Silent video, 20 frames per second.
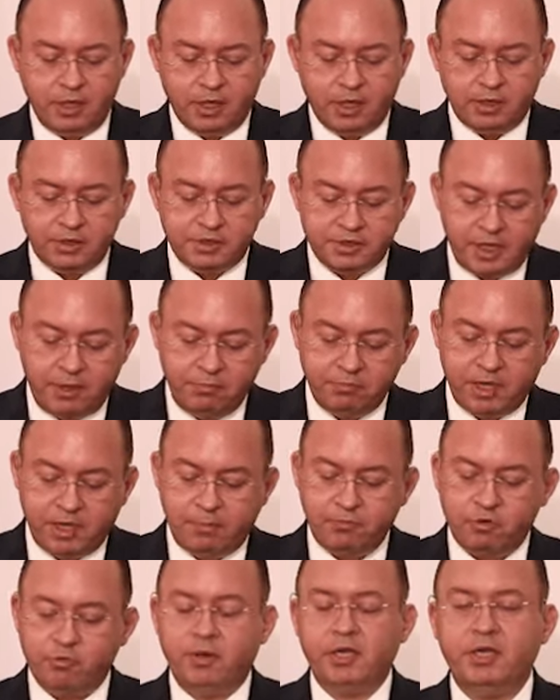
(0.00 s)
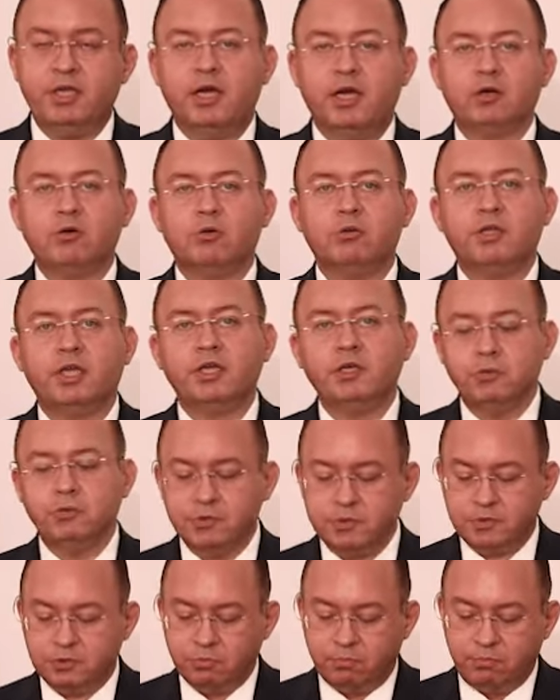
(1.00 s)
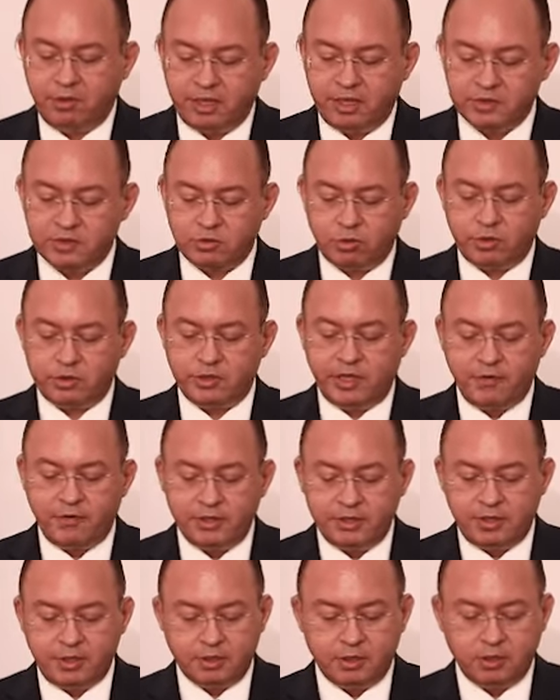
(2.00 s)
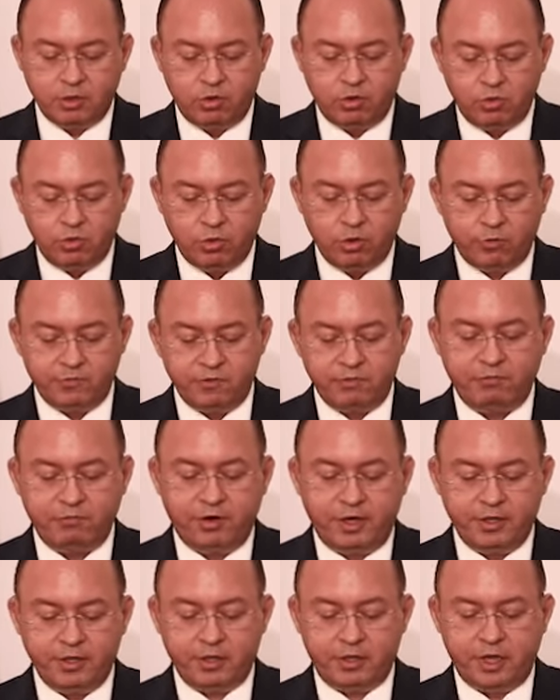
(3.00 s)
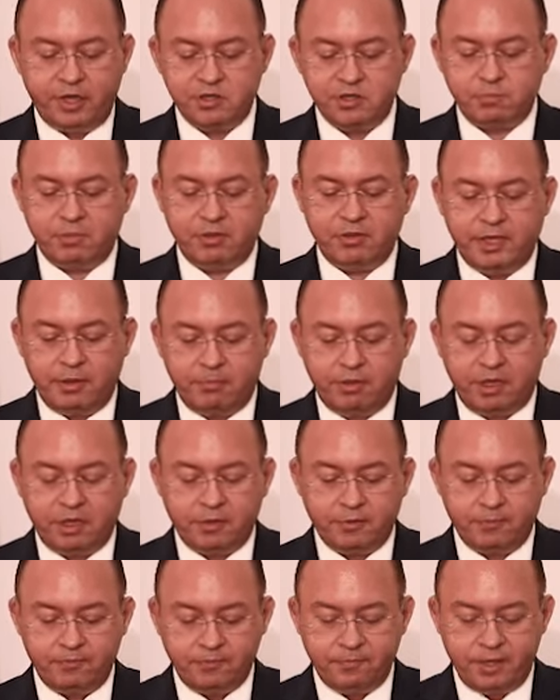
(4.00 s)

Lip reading: At the same time, Romania continues to place solidarity at the core of the fight against the pandemic,